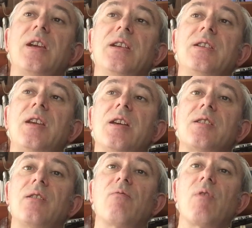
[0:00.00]
in
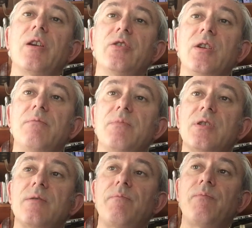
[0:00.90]
testing
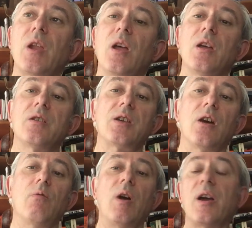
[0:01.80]
regimes.
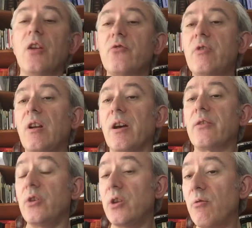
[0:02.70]
So a country
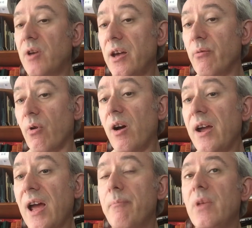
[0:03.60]
like the UK, where I
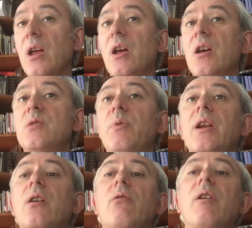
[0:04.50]
am, has been
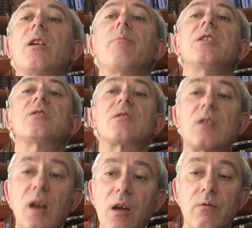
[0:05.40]
incredibly
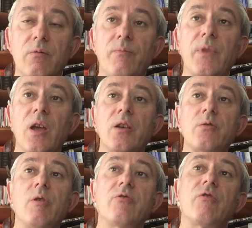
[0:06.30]
slow
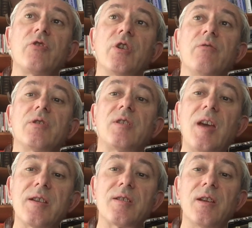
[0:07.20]
to introduce
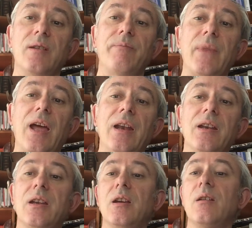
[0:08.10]
testing.
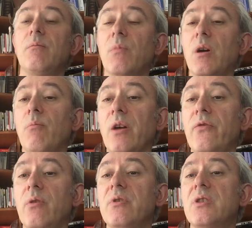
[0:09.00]
And my
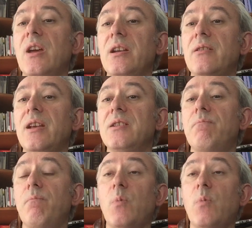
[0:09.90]
view is that that is